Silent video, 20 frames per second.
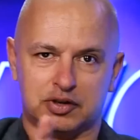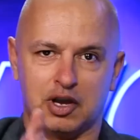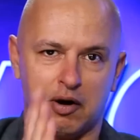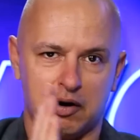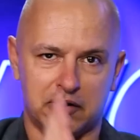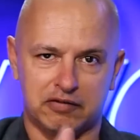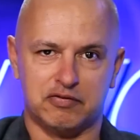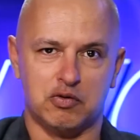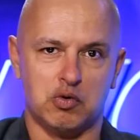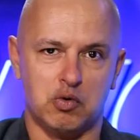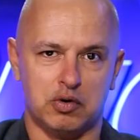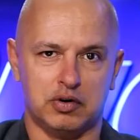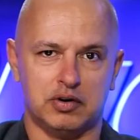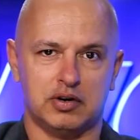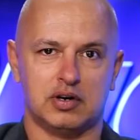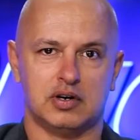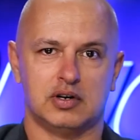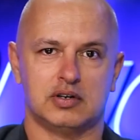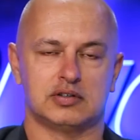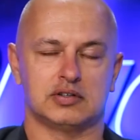going forward?
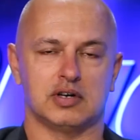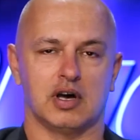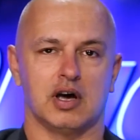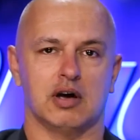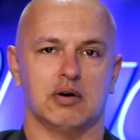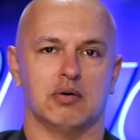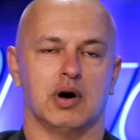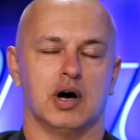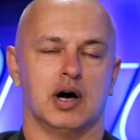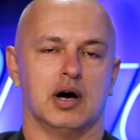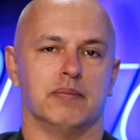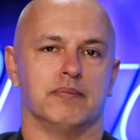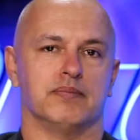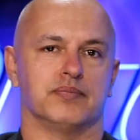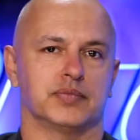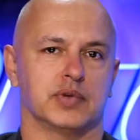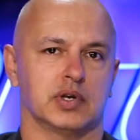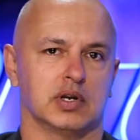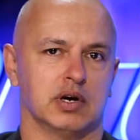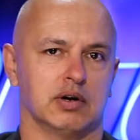So,
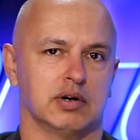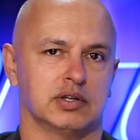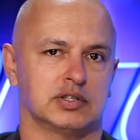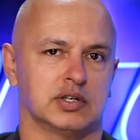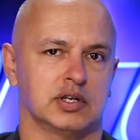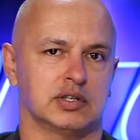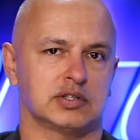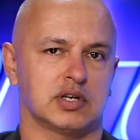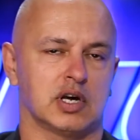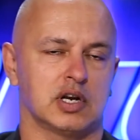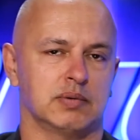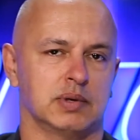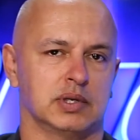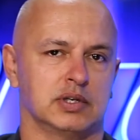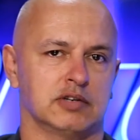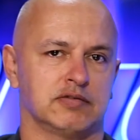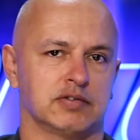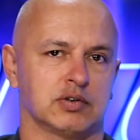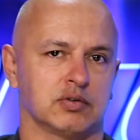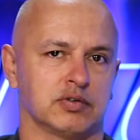it's going to be a
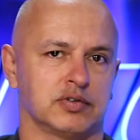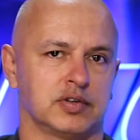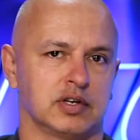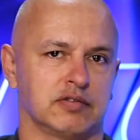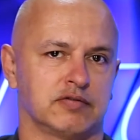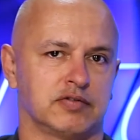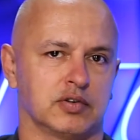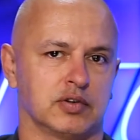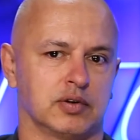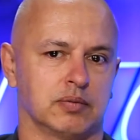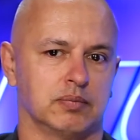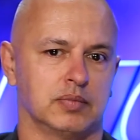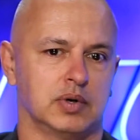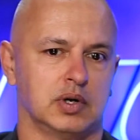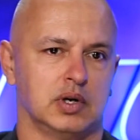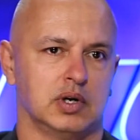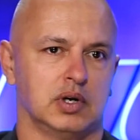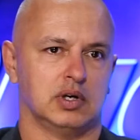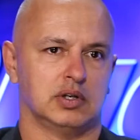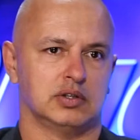difficult thing for them
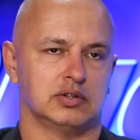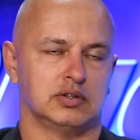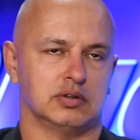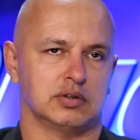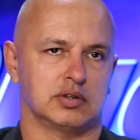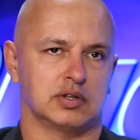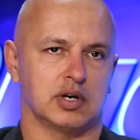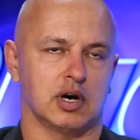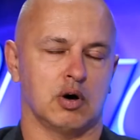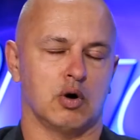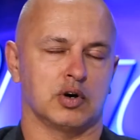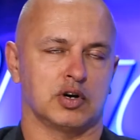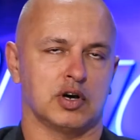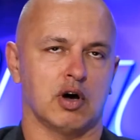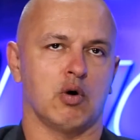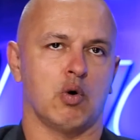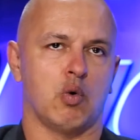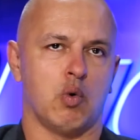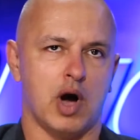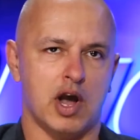to
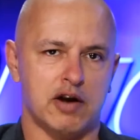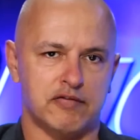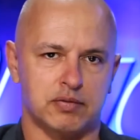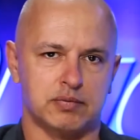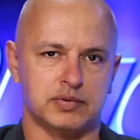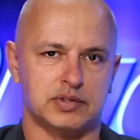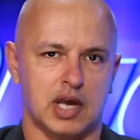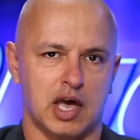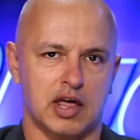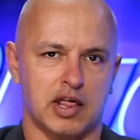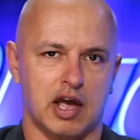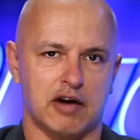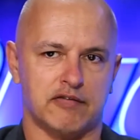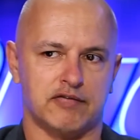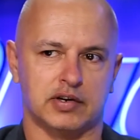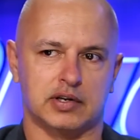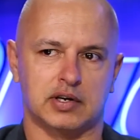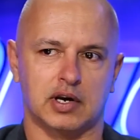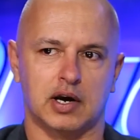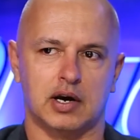go away from South
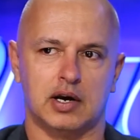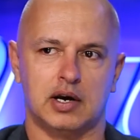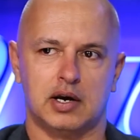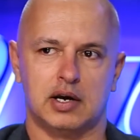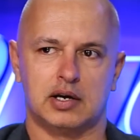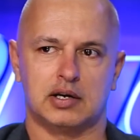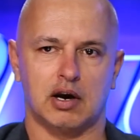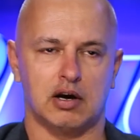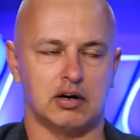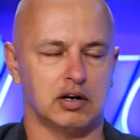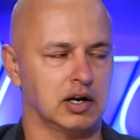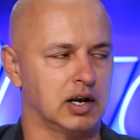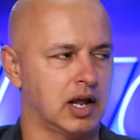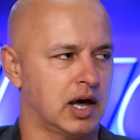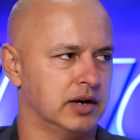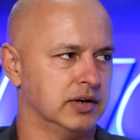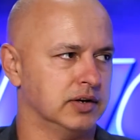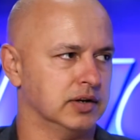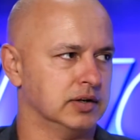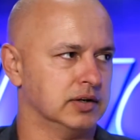Africa, go to
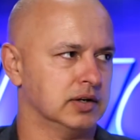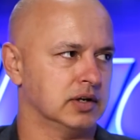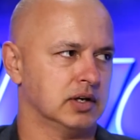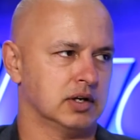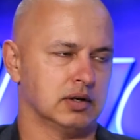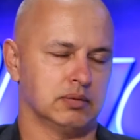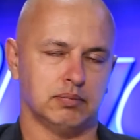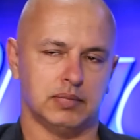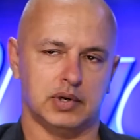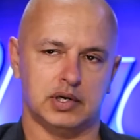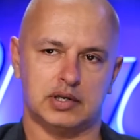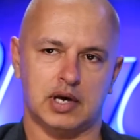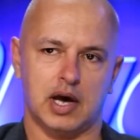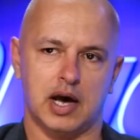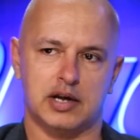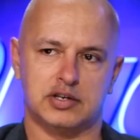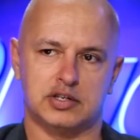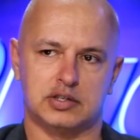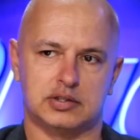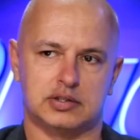London, meet
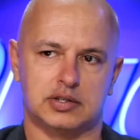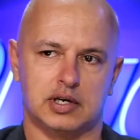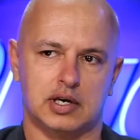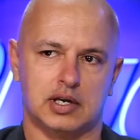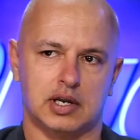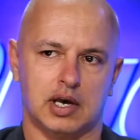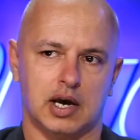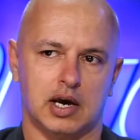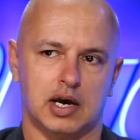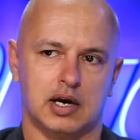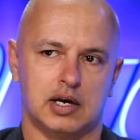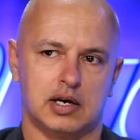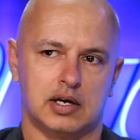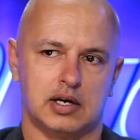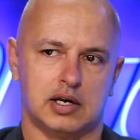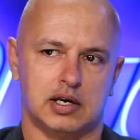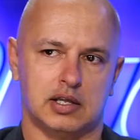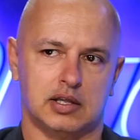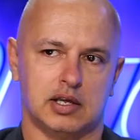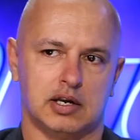Argentina
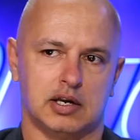in